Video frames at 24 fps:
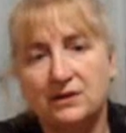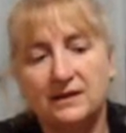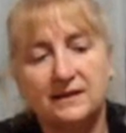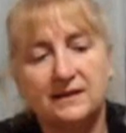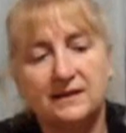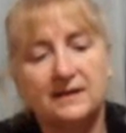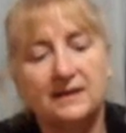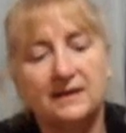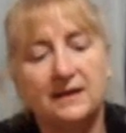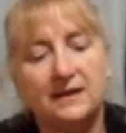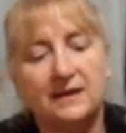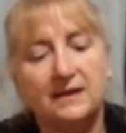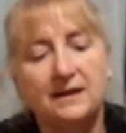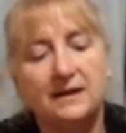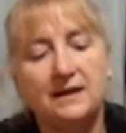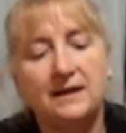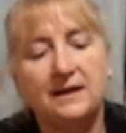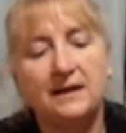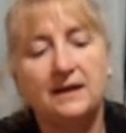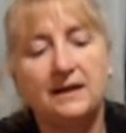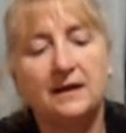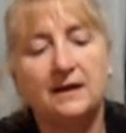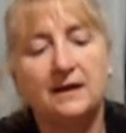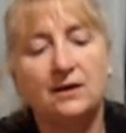to the skin
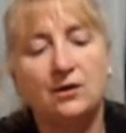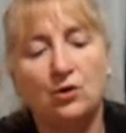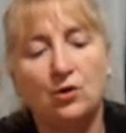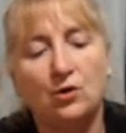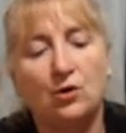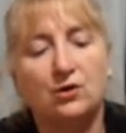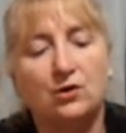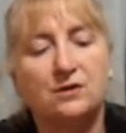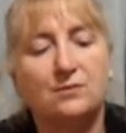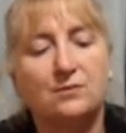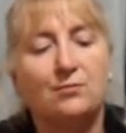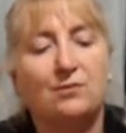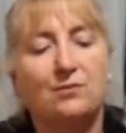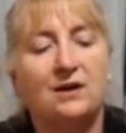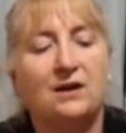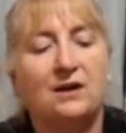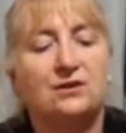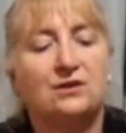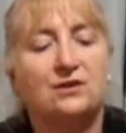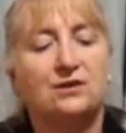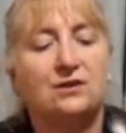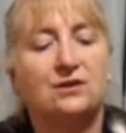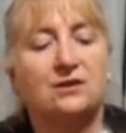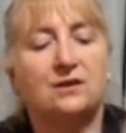here not
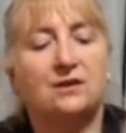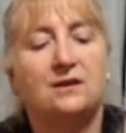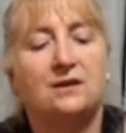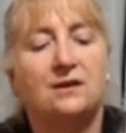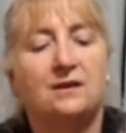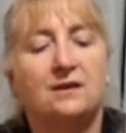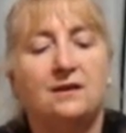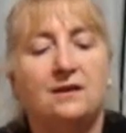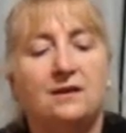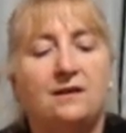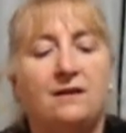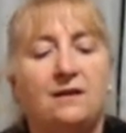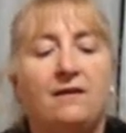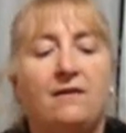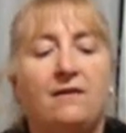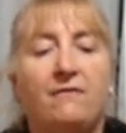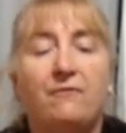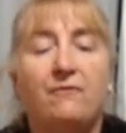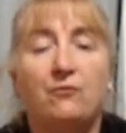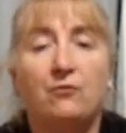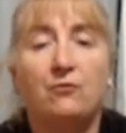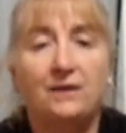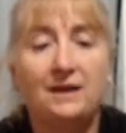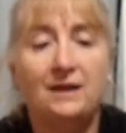brushed
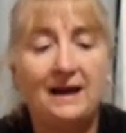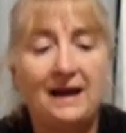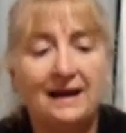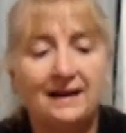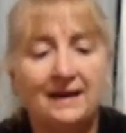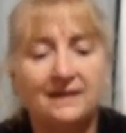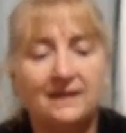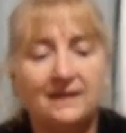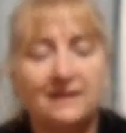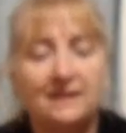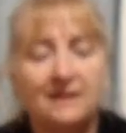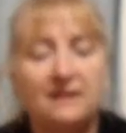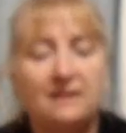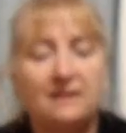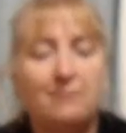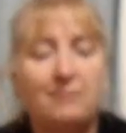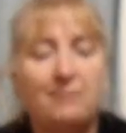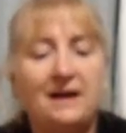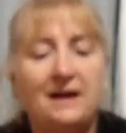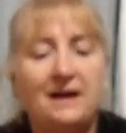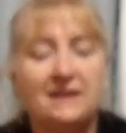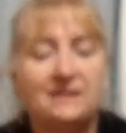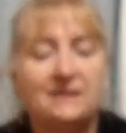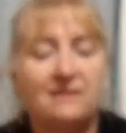for the underneath
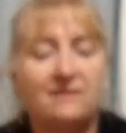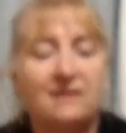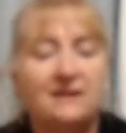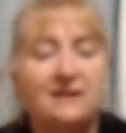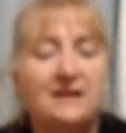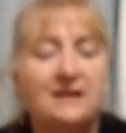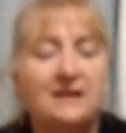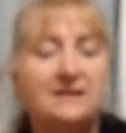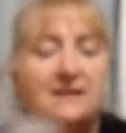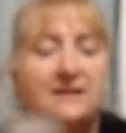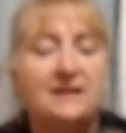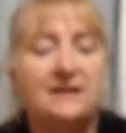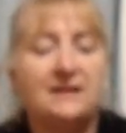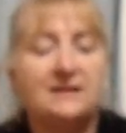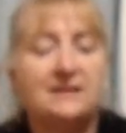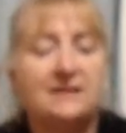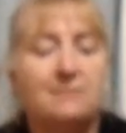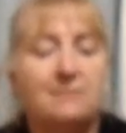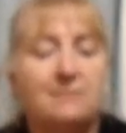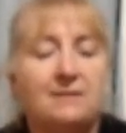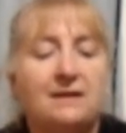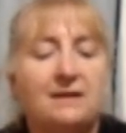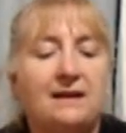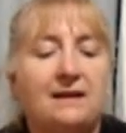parts of the hair to get
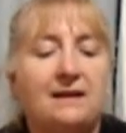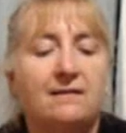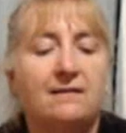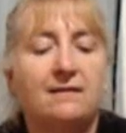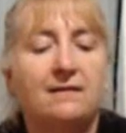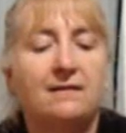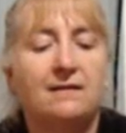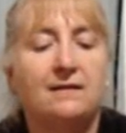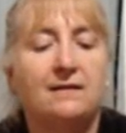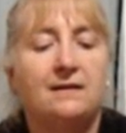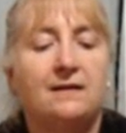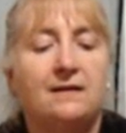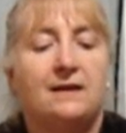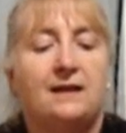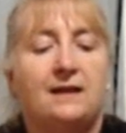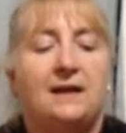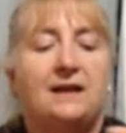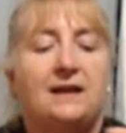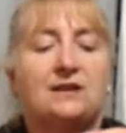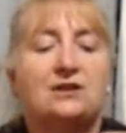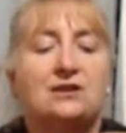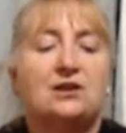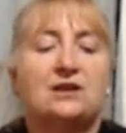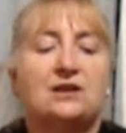some length
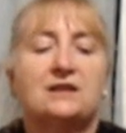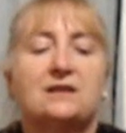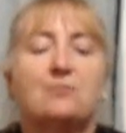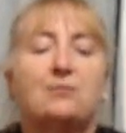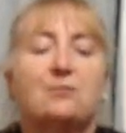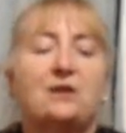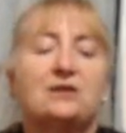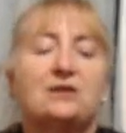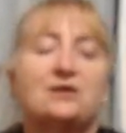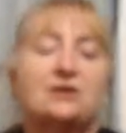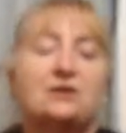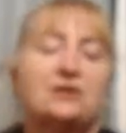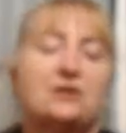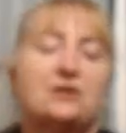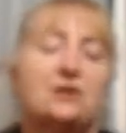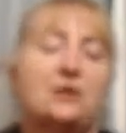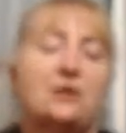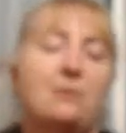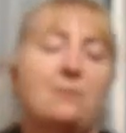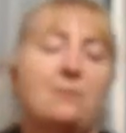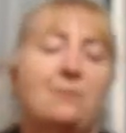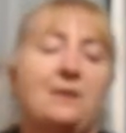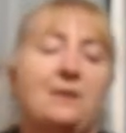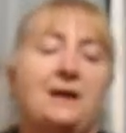and just brush the
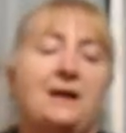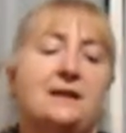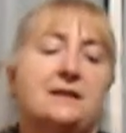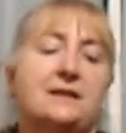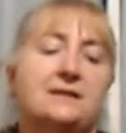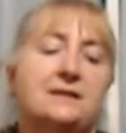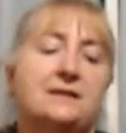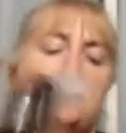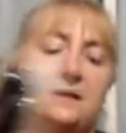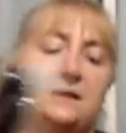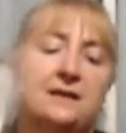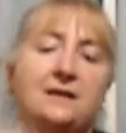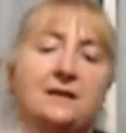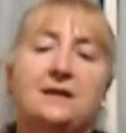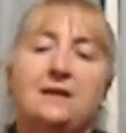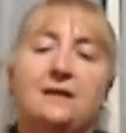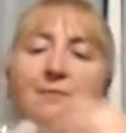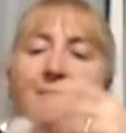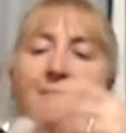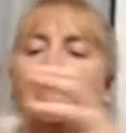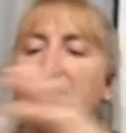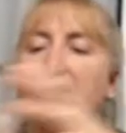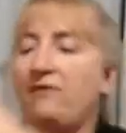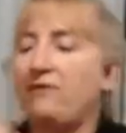top parts
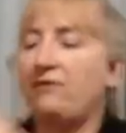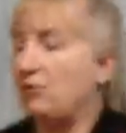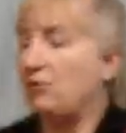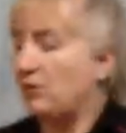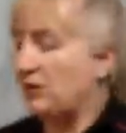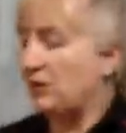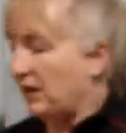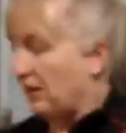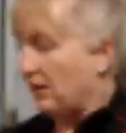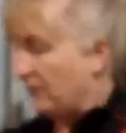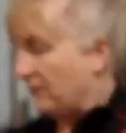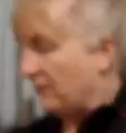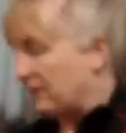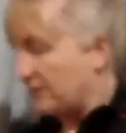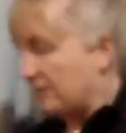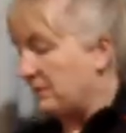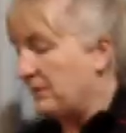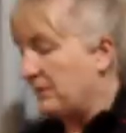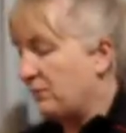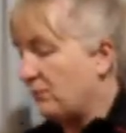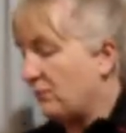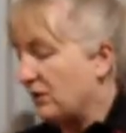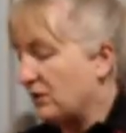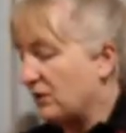but if you are going to
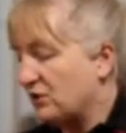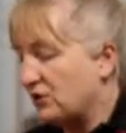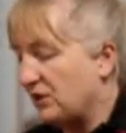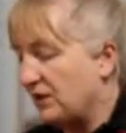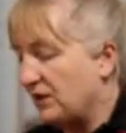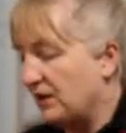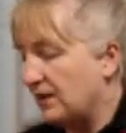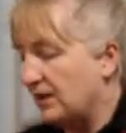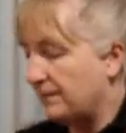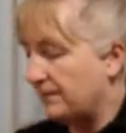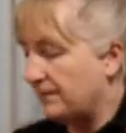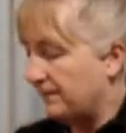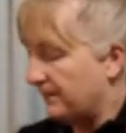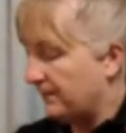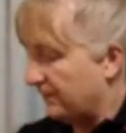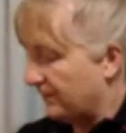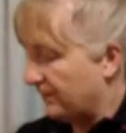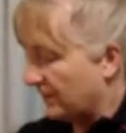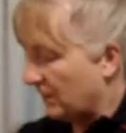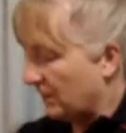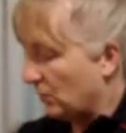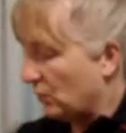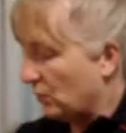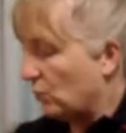be brushing
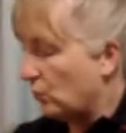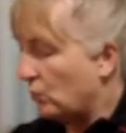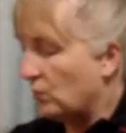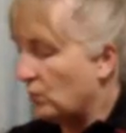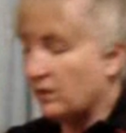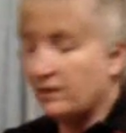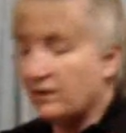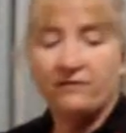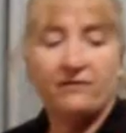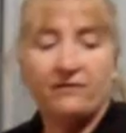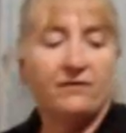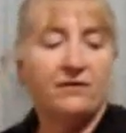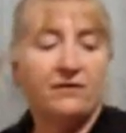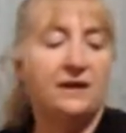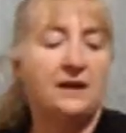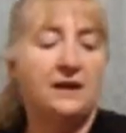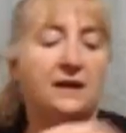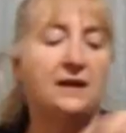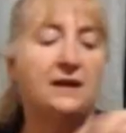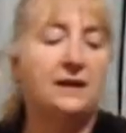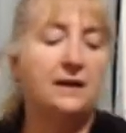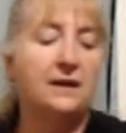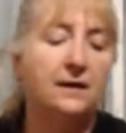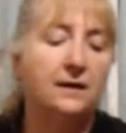all of
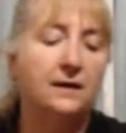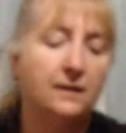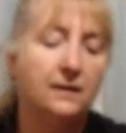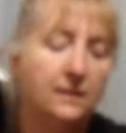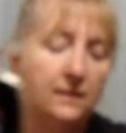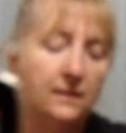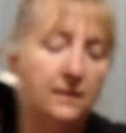the